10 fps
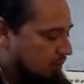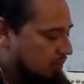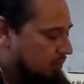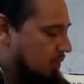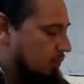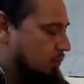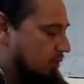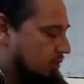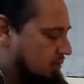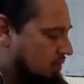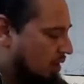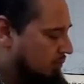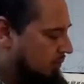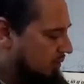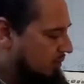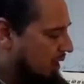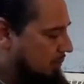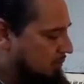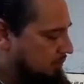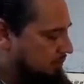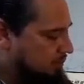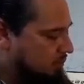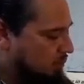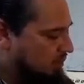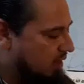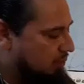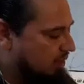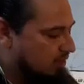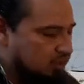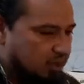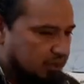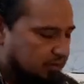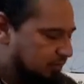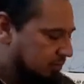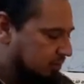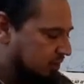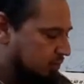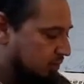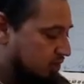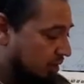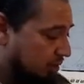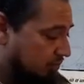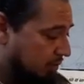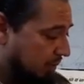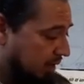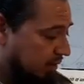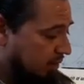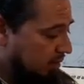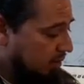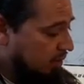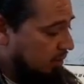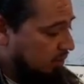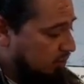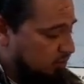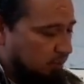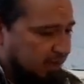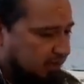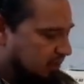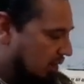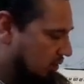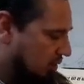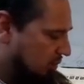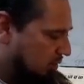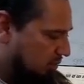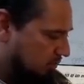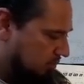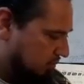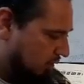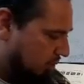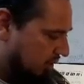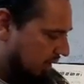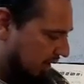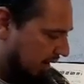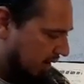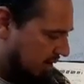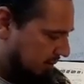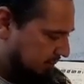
if we start from the top, we're not really starting from G, we're starting from A. So to make it sound good, we'll throw in that A,